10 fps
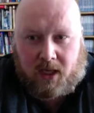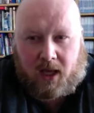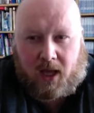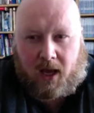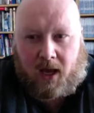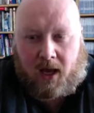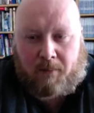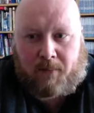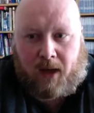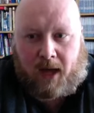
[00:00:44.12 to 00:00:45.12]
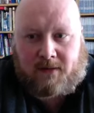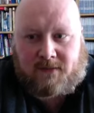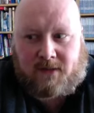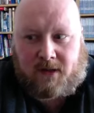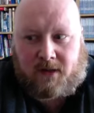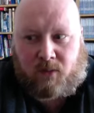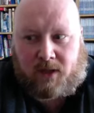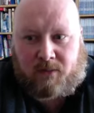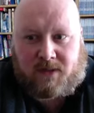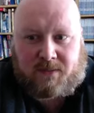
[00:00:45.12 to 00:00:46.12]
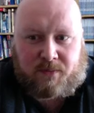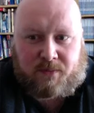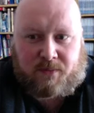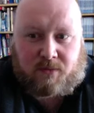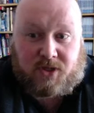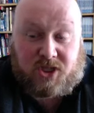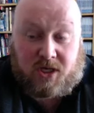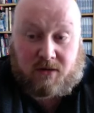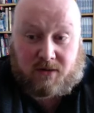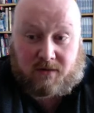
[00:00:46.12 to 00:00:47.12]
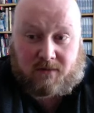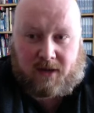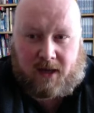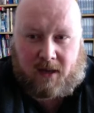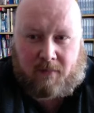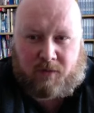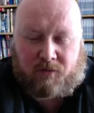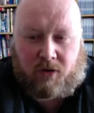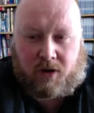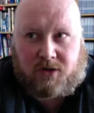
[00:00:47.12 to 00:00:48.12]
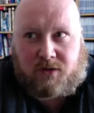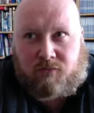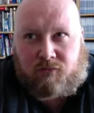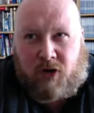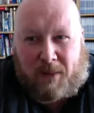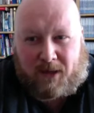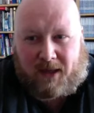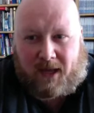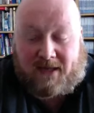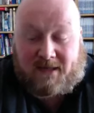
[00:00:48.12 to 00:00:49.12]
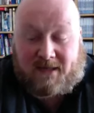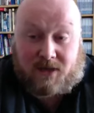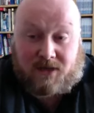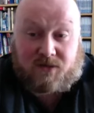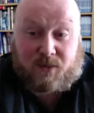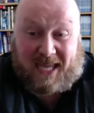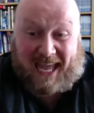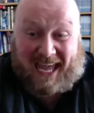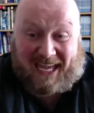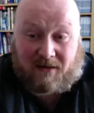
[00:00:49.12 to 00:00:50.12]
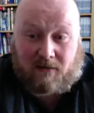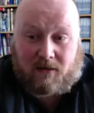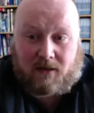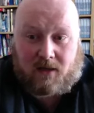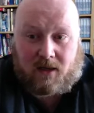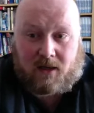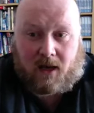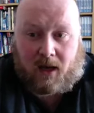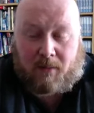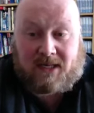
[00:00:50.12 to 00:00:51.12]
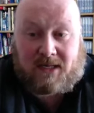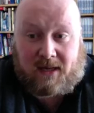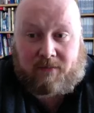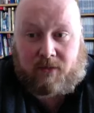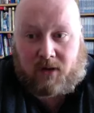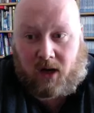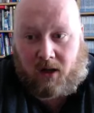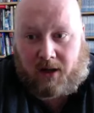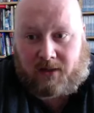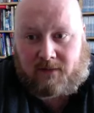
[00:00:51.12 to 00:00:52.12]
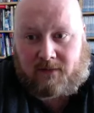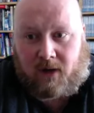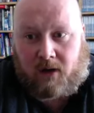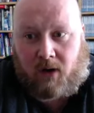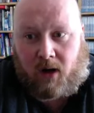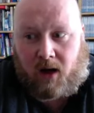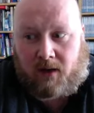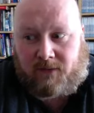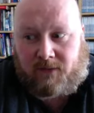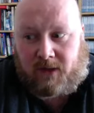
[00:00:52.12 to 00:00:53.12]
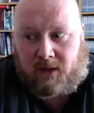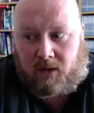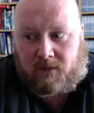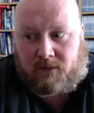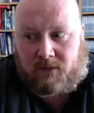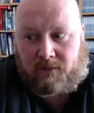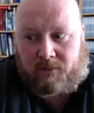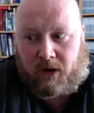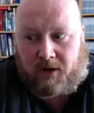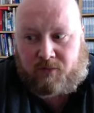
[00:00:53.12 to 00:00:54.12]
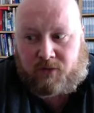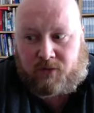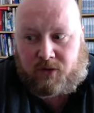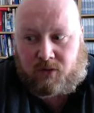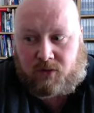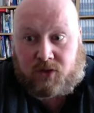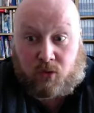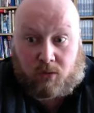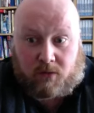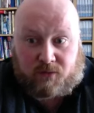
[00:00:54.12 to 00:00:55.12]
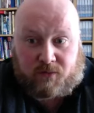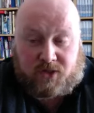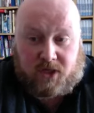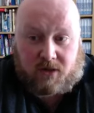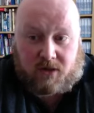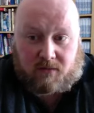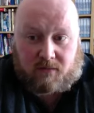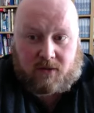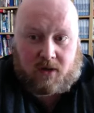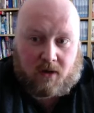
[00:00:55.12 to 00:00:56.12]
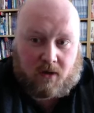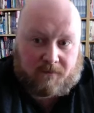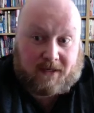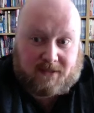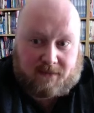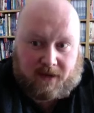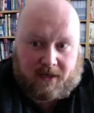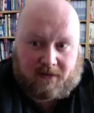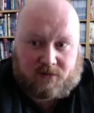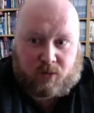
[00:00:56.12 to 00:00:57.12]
And certainly the way that we support students, we've tried to replicate as much as we can and deliver online. So I've done lots of where I would do tutorials with students face to face.